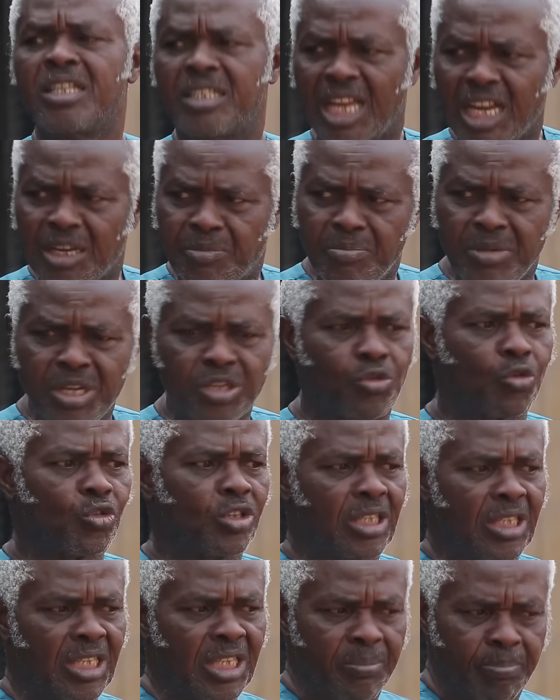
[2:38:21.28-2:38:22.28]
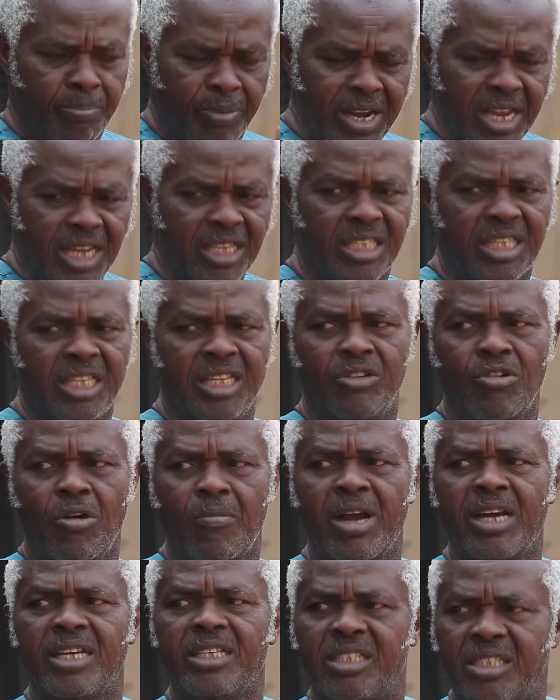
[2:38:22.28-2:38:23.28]
take me to the place he
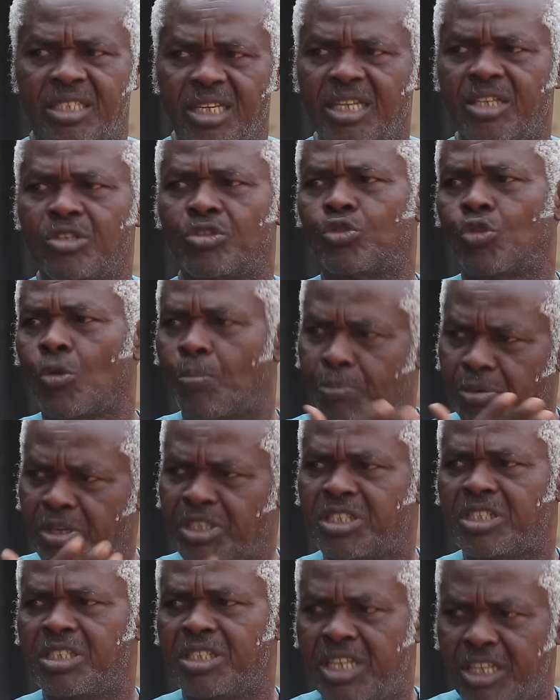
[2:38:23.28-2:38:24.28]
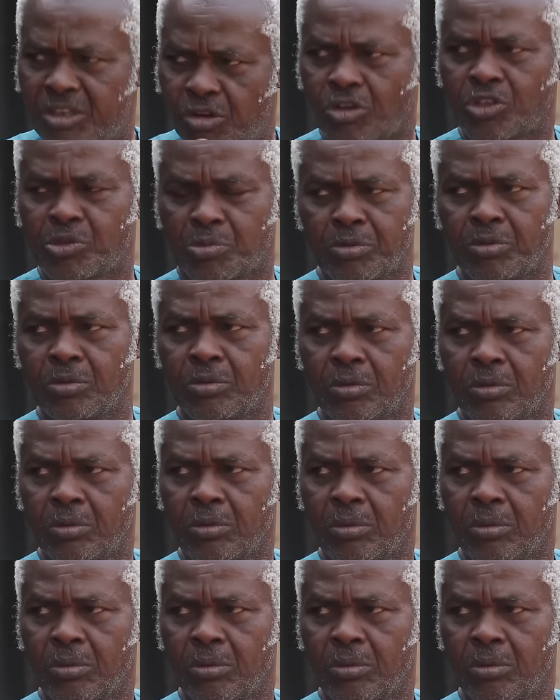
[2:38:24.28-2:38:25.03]
normally stays to preach the gospel.